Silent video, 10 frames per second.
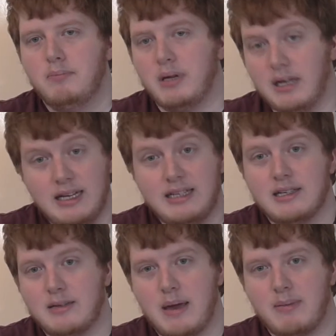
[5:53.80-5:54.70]
But you need
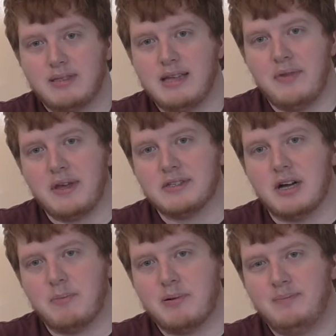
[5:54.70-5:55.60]
to be able to set things
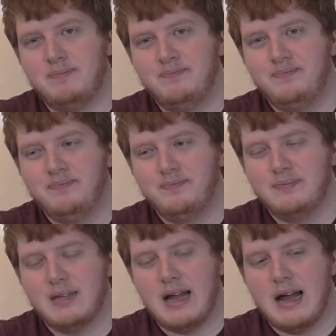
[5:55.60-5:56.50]
up,
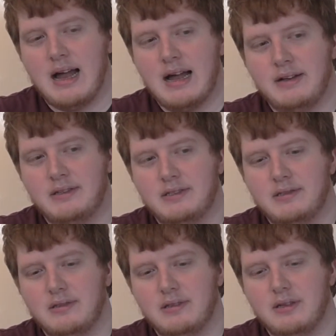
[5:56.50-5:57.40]
and
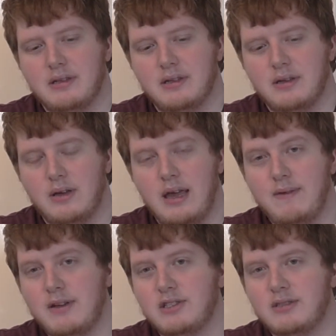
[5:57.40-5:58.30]
if
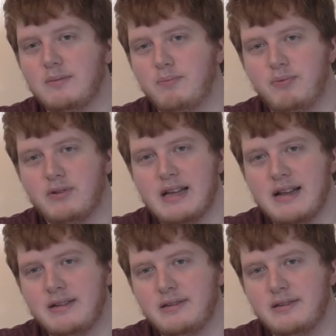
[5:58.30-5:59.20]
you just
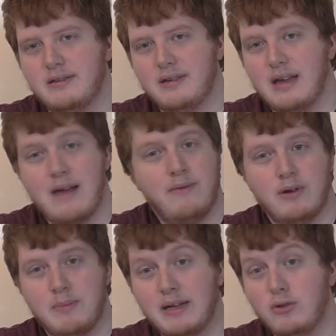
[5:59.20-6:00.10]
present
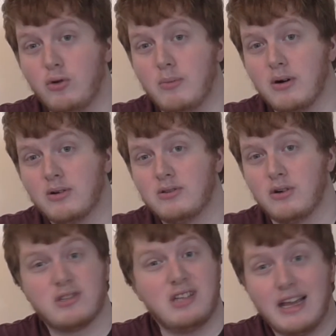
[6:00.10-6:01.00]
everyone a big toolbox
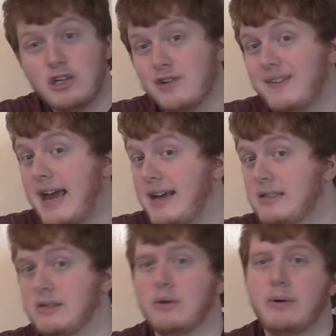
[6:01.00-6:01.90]
or selection of
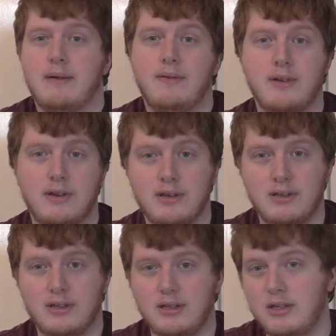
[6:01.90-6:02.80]
cakes or whatever
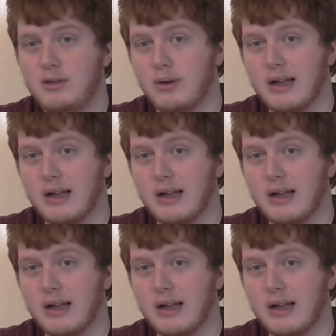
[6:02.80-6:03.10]
you